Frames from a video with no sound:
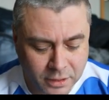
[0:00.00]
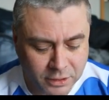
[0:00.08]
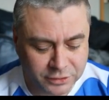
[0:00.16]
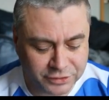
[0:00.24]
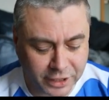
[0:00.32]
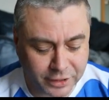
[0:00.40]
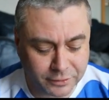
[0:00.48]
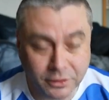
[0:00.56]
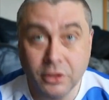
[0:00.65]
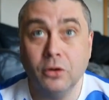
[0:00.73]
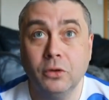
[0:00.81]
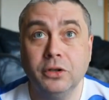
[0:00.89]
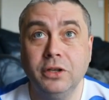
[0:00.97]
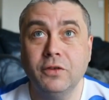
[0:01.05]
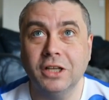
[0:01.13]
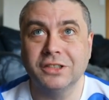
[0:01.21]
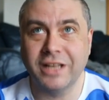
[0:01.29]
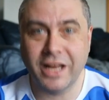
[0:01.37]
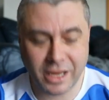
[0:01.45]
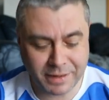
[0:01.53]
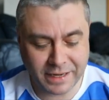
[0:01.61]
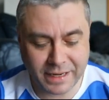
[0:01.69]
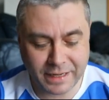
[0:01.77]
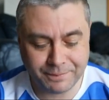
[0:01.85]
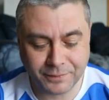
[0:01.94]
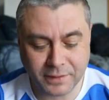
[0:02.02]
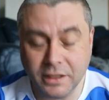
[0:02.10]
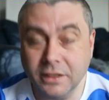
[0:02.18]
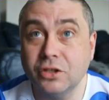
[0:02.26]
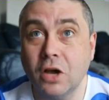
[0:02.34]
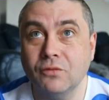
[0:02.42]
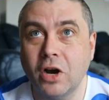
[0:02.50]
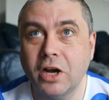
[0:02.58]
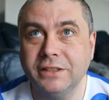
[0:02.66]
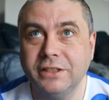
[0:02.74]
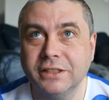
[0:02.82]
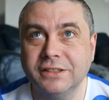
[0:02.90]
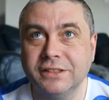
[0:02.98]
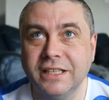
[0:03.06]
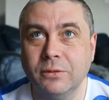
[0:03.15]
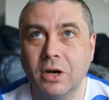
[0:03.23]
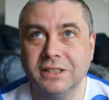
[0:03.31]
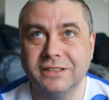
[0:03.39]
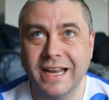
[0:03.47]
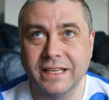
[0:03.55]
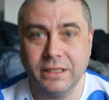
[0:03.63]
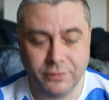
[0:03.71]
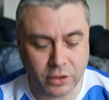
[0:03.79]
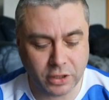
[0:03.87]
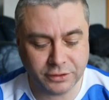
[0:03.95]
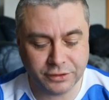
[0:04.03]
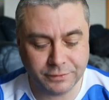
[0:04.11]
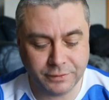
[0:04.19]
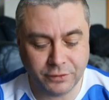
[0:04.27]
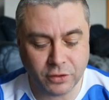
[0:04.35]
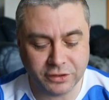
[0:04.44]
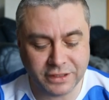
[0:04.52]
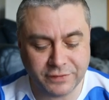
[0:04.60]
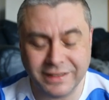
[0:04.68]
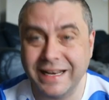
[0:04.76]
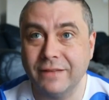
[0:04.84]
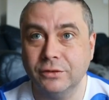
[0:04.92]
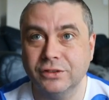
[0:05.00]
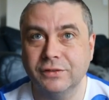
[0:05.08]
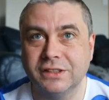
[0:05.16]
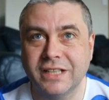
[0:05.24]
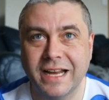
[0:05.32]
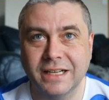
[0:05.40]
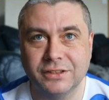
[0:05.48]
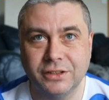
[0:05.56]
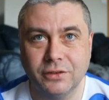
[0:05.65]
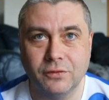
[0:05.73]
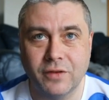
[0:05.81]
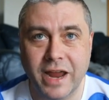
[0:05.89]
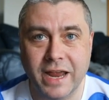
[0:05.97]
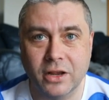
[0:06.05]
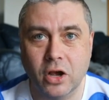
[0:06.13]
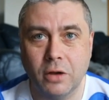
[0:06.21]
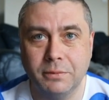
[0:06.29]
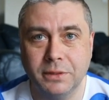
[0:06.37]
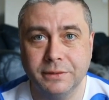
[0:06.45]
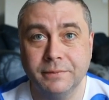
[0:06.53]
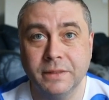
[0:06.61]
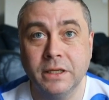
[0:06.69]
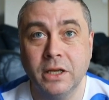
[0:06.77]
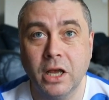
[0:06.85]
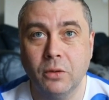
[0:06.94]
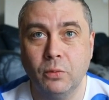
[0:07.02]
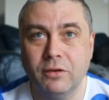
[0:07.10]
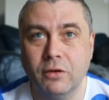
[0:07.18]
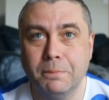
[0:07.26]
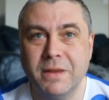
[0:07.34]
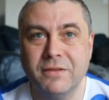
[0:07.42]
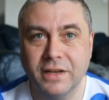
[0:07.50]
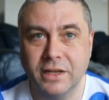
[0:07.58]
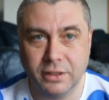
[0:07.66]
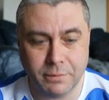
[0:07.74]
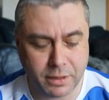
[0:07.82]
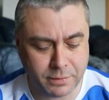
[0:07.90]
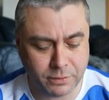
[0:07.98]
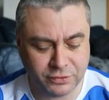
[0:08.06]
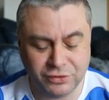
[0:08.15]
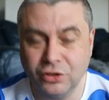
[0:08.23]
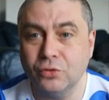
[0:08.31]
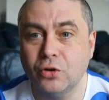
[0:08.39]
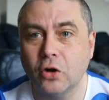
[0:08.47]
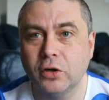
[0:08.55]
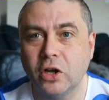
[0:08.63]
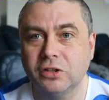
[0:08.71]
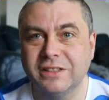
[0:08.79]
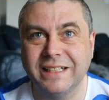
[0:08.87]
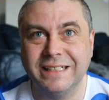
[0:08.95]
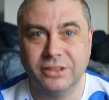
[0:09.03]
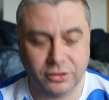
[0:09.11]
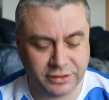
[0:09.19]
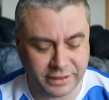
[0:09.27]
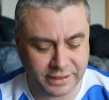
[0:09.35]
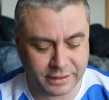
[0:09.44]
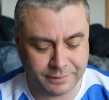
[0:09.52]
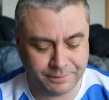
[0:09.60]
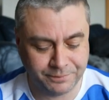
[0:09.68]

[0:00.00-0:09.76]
So you've got a slime here. Top right, you can see what attack you've got. You've got different levels of attack. So you've got rare, common. We're on mythic at the moment. We're still not unlocked exotic.